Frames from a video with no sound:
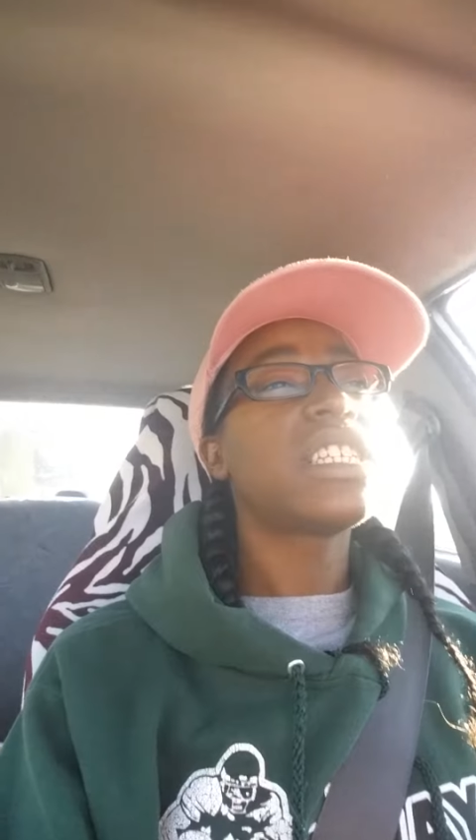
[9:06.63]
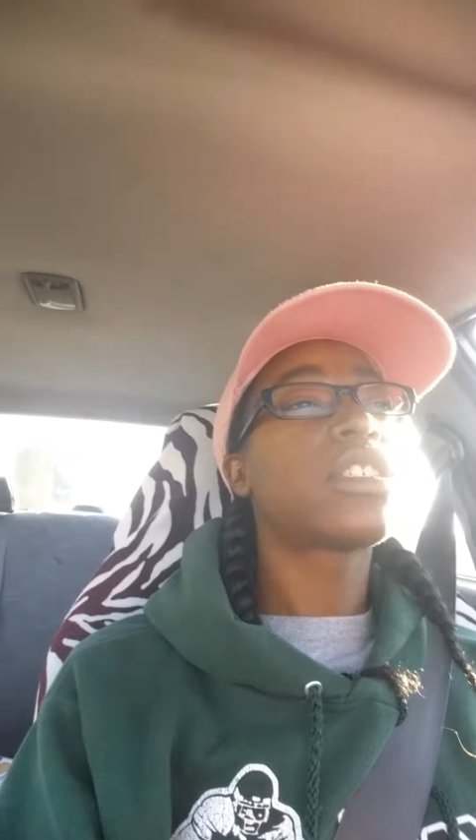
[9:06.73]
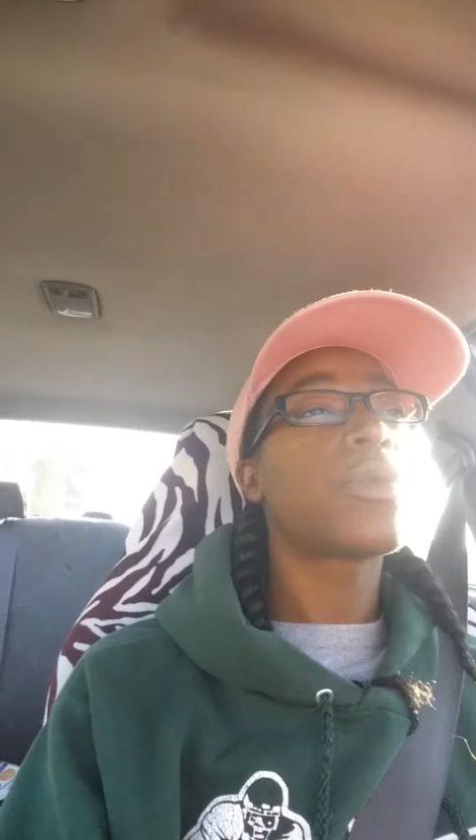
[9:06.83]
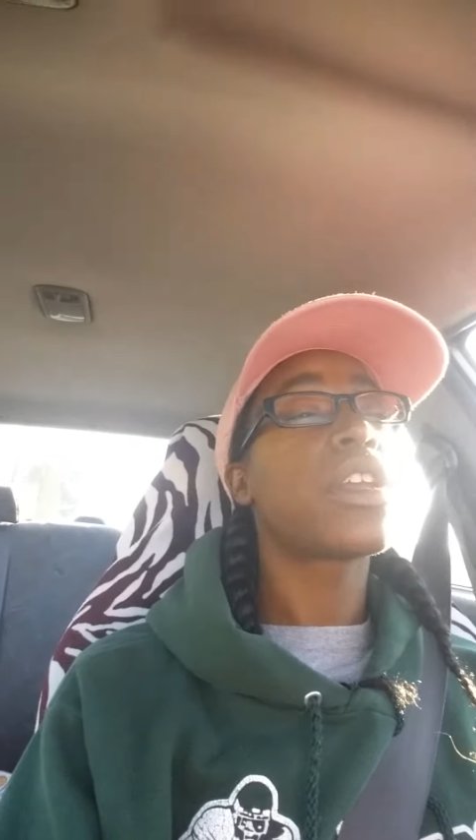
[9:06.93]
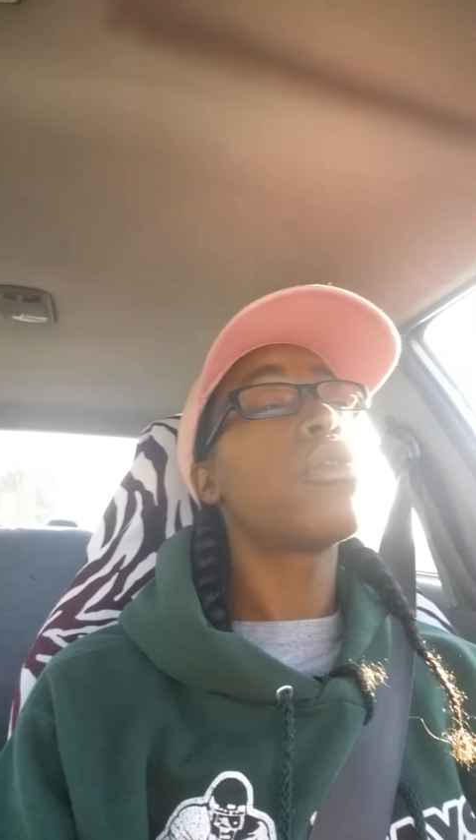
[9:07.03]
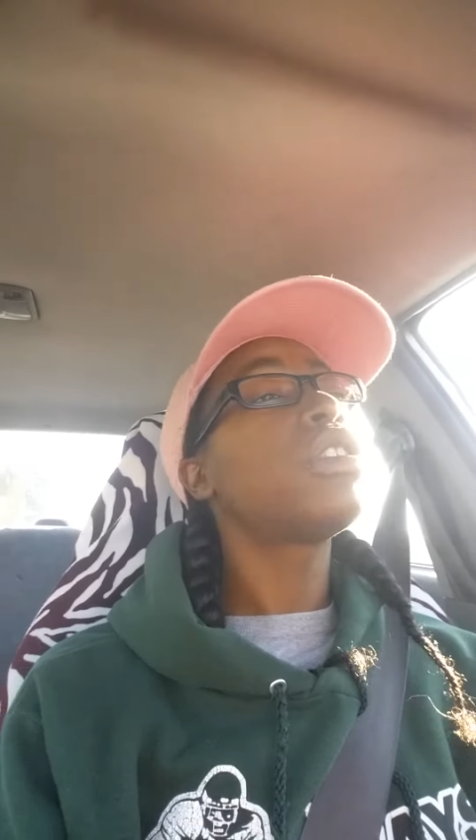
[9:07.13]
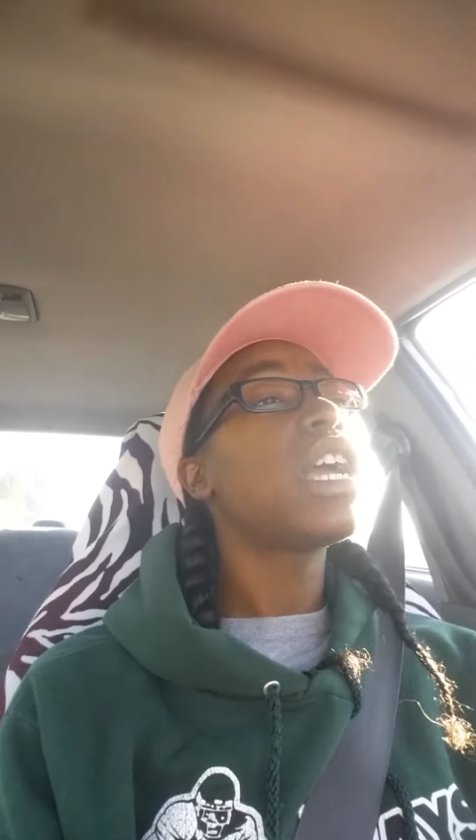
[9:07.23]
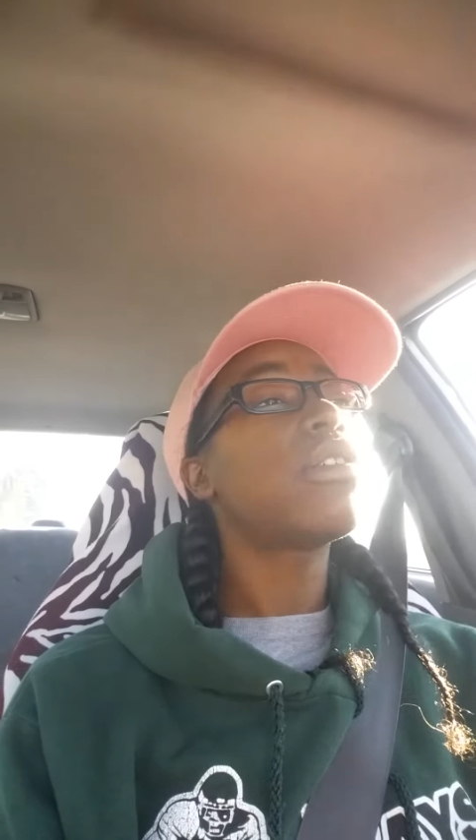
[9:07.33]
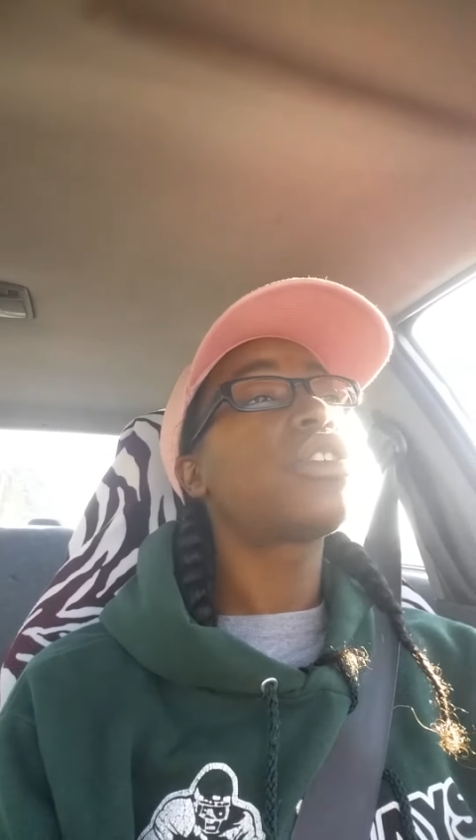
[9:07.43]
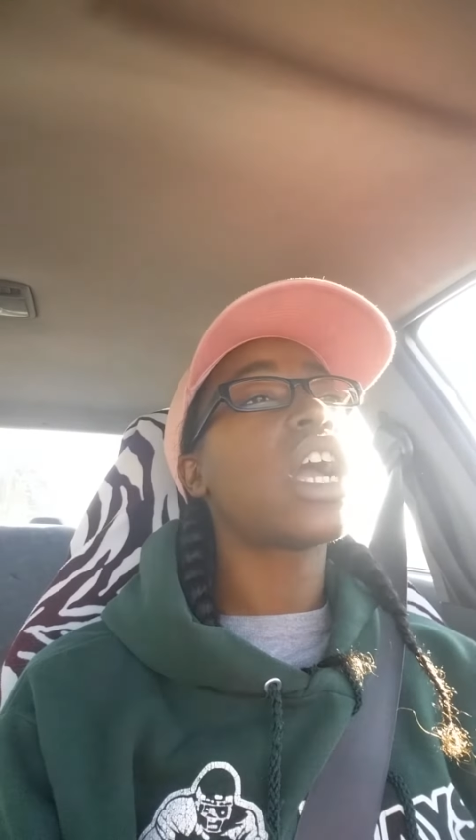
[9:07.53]
this week.
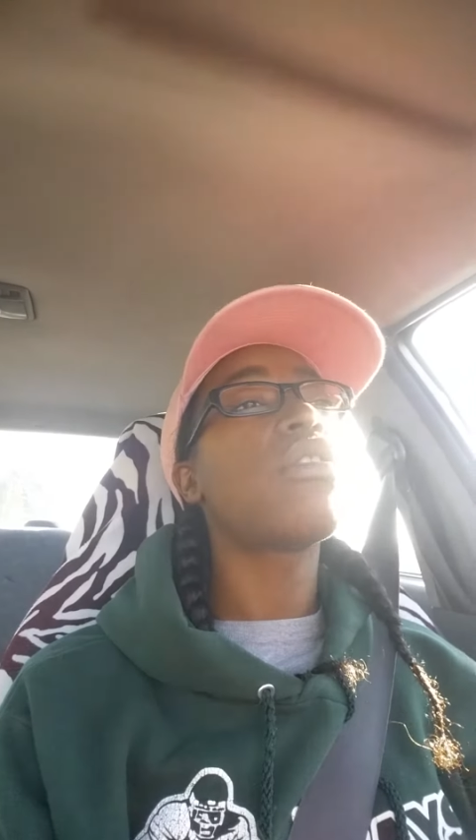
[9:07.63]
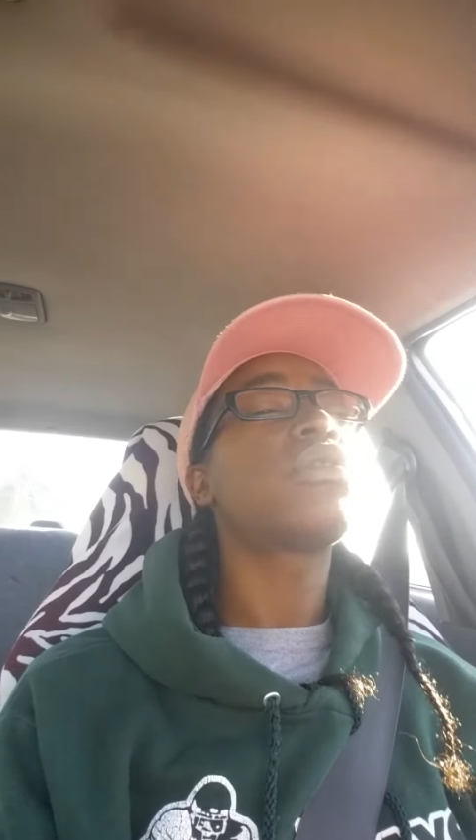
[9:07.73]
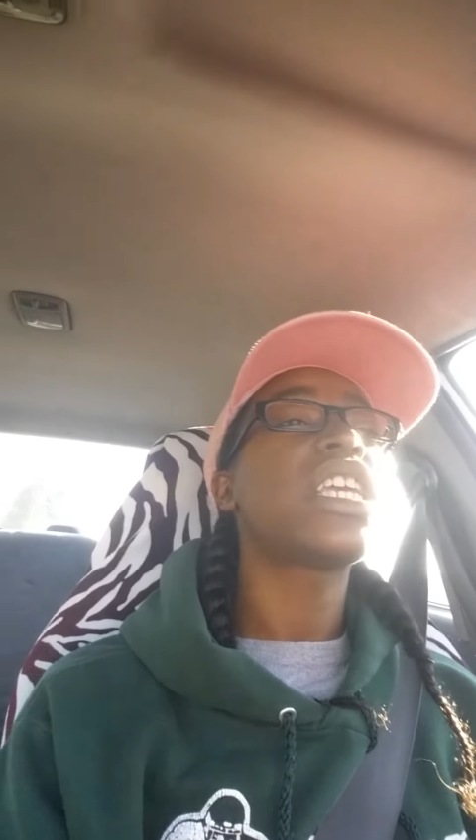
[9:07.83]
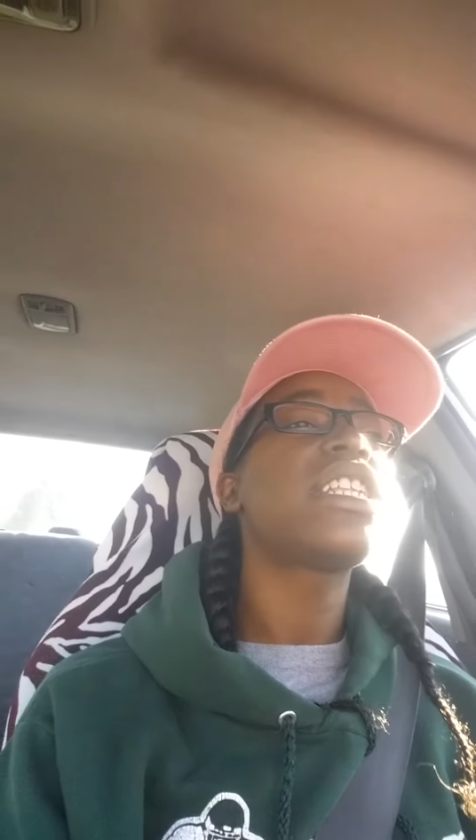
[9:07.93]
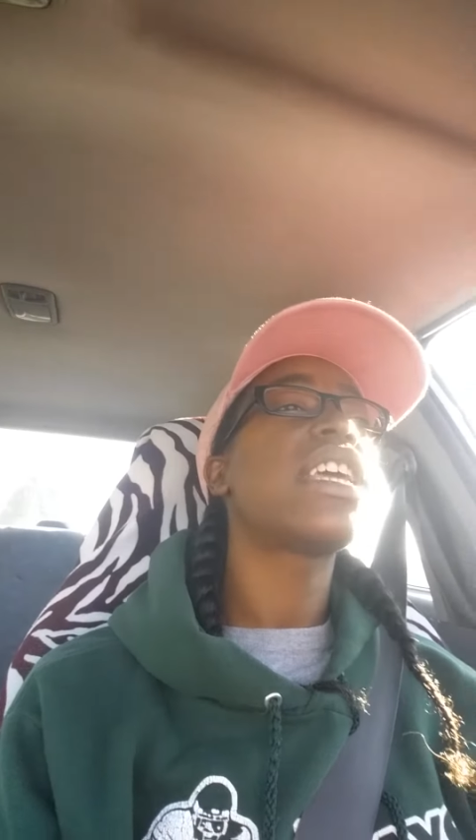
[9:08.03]
Julio Jones, he